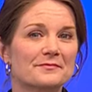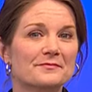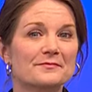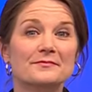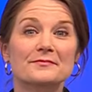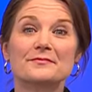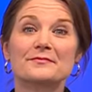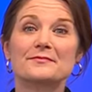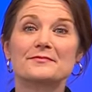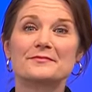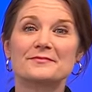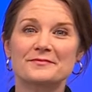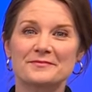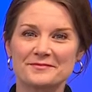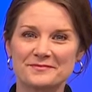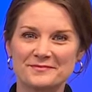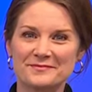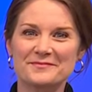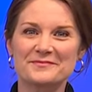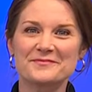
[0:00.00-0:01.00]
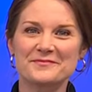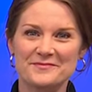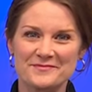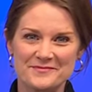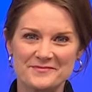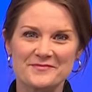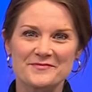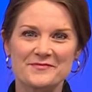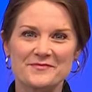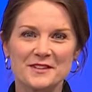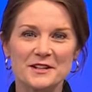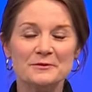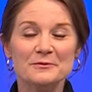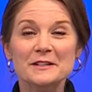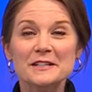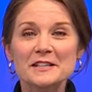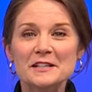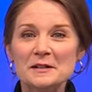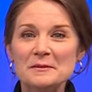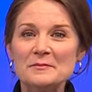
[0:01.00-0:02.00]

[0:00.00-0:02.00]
here in the metro. Jennifer. Rena,